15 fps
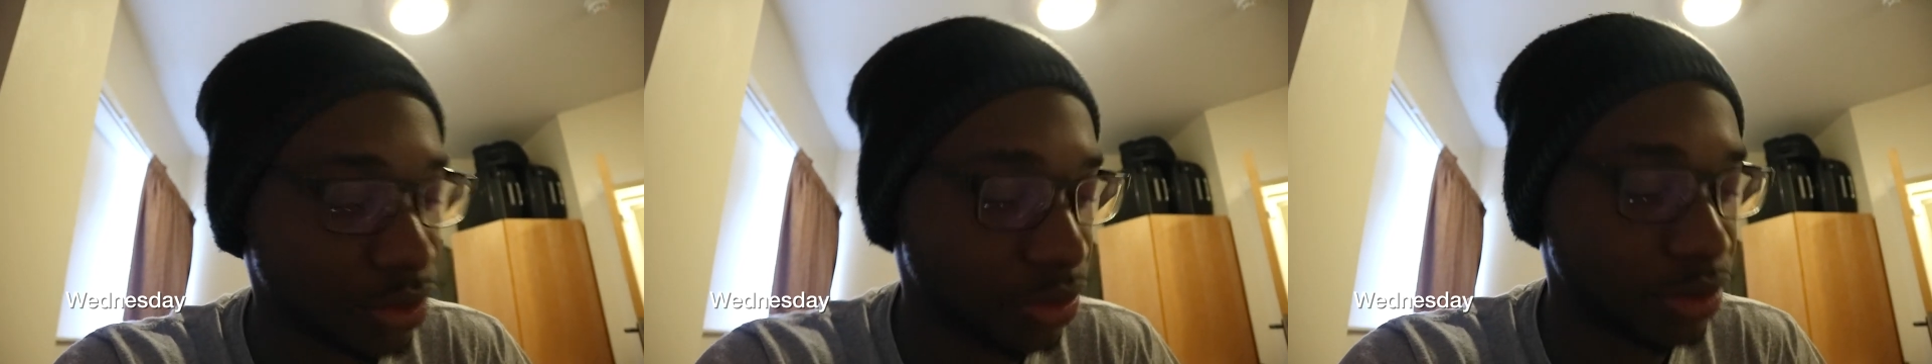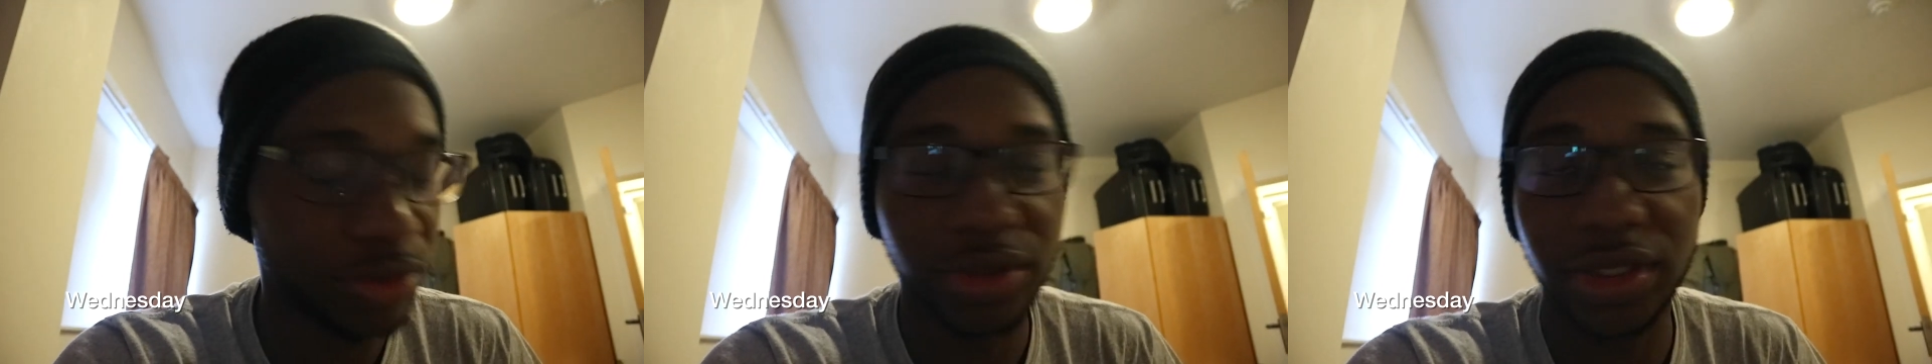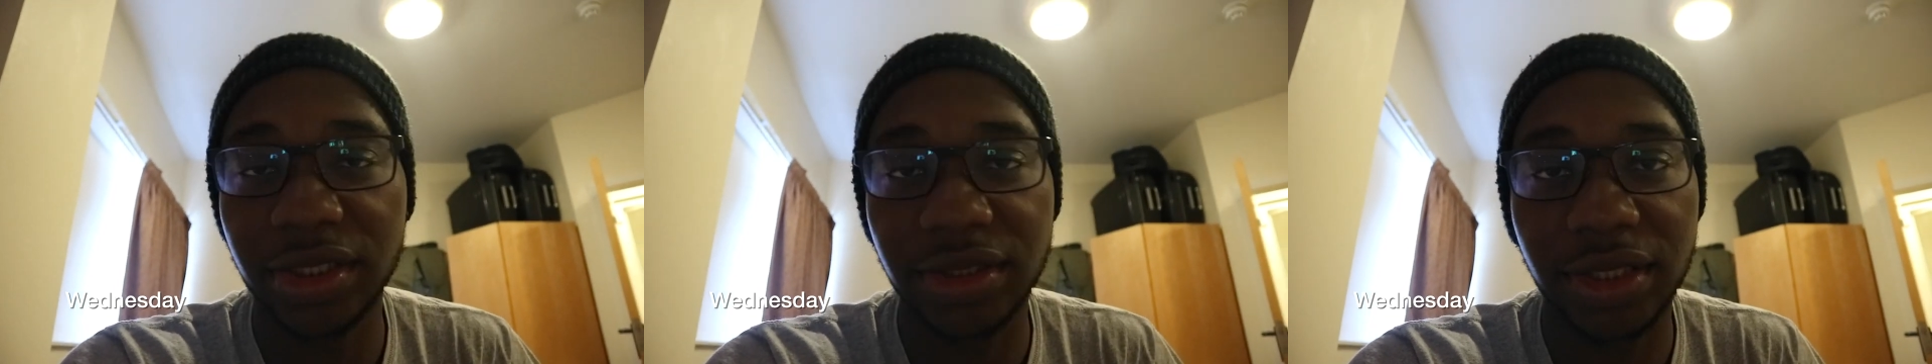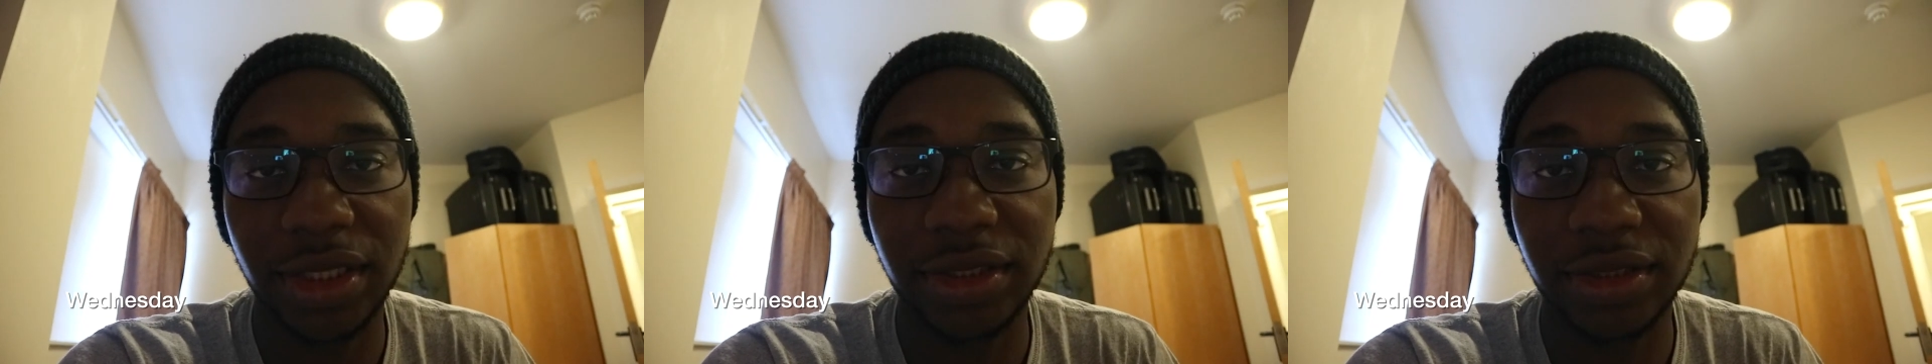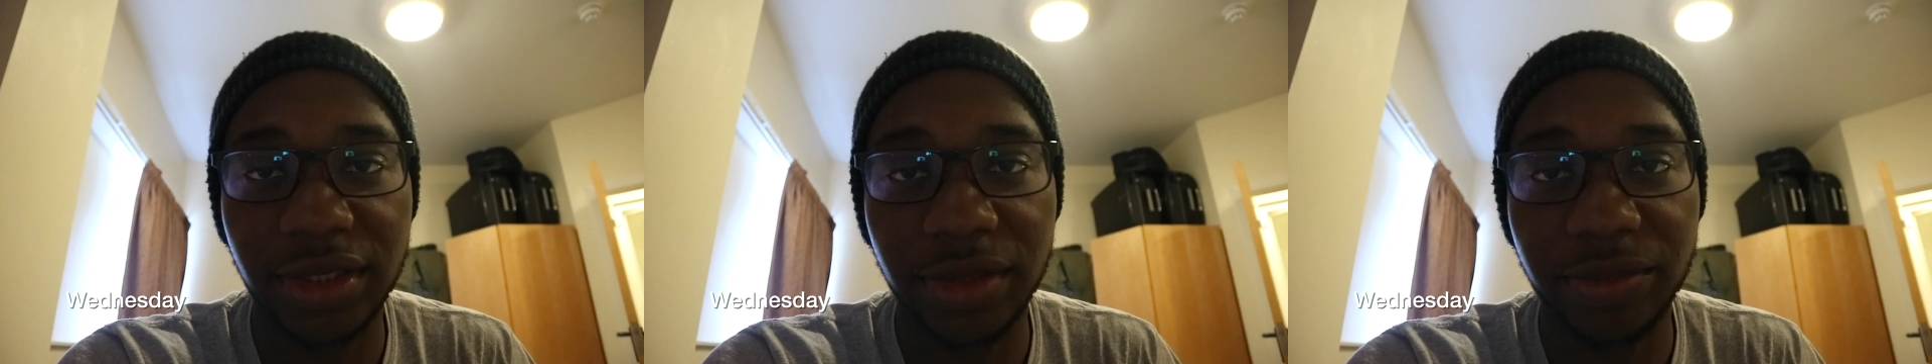to do this at
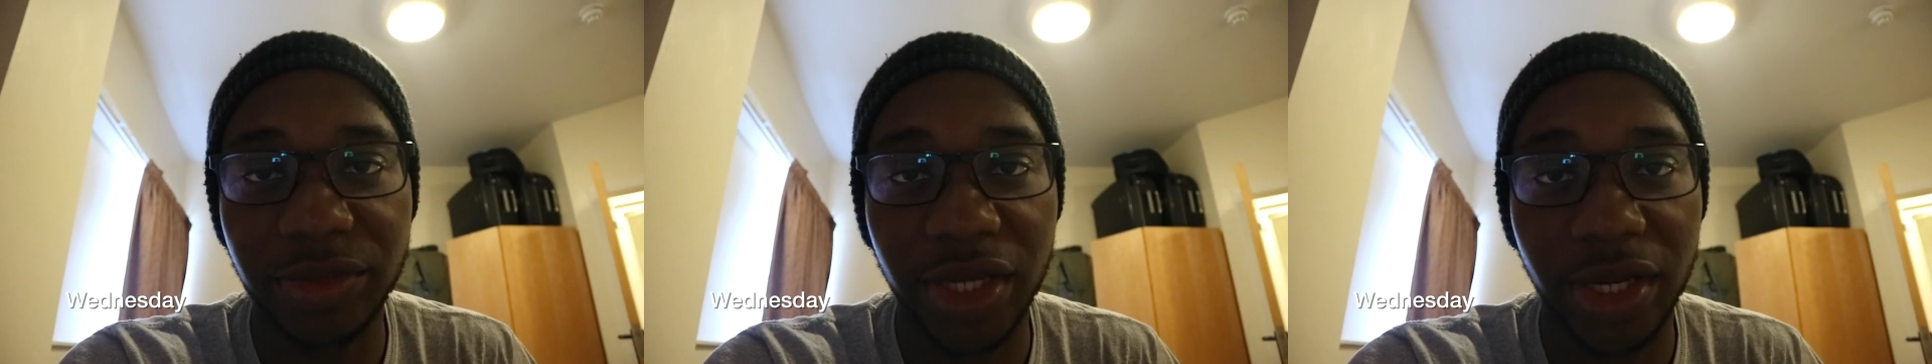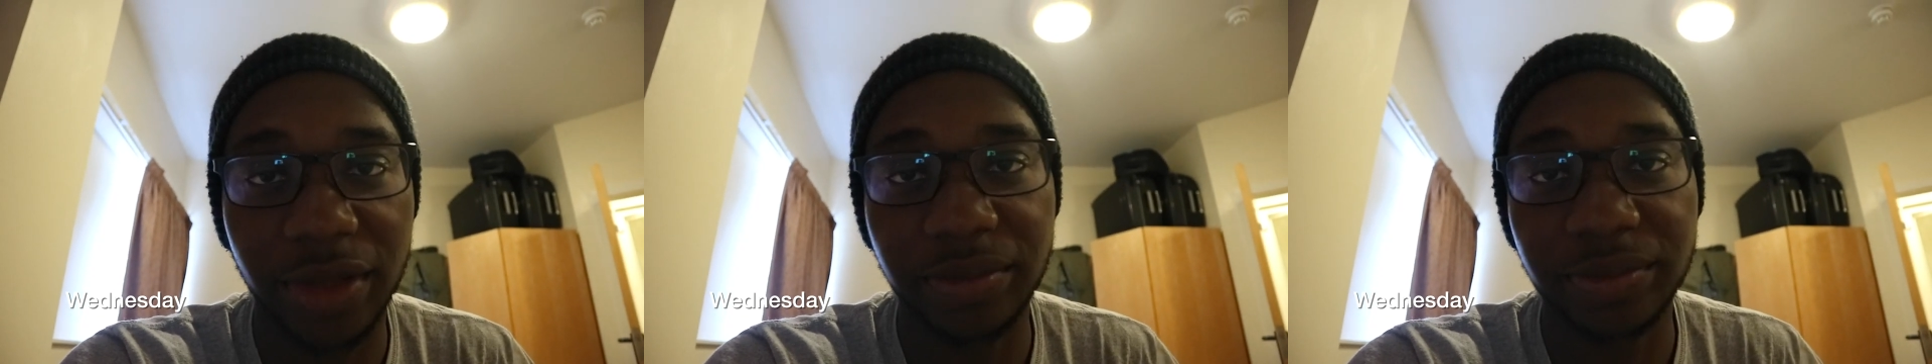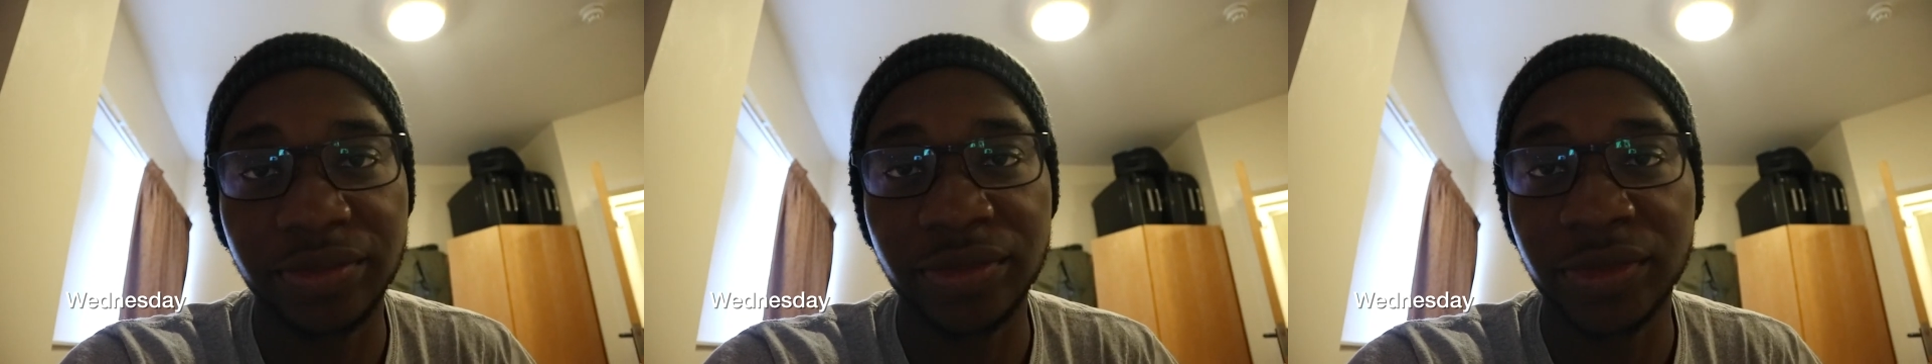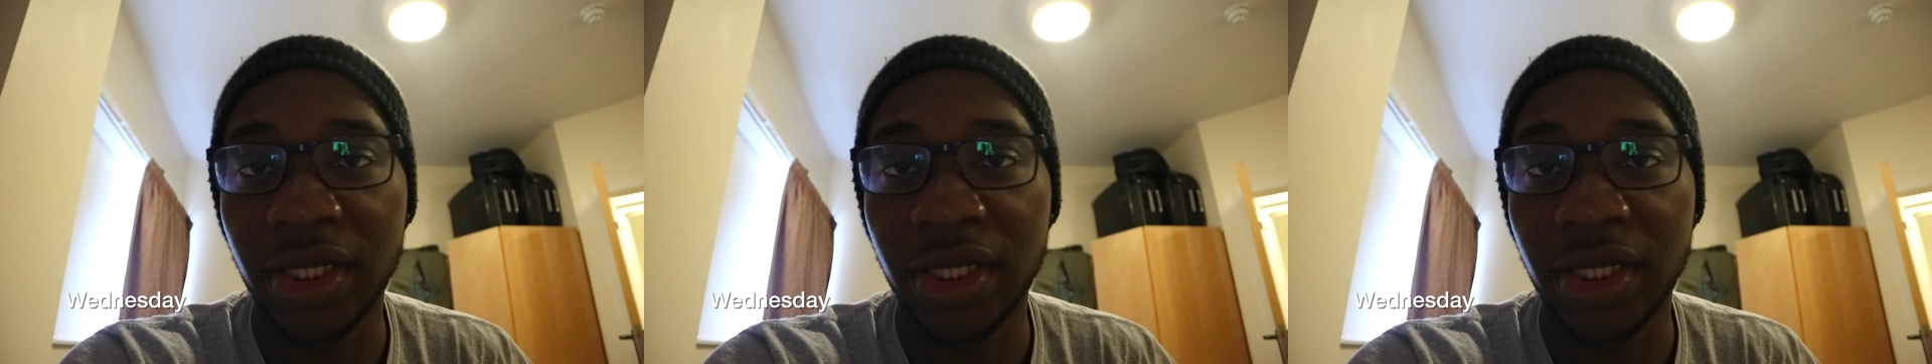the same time,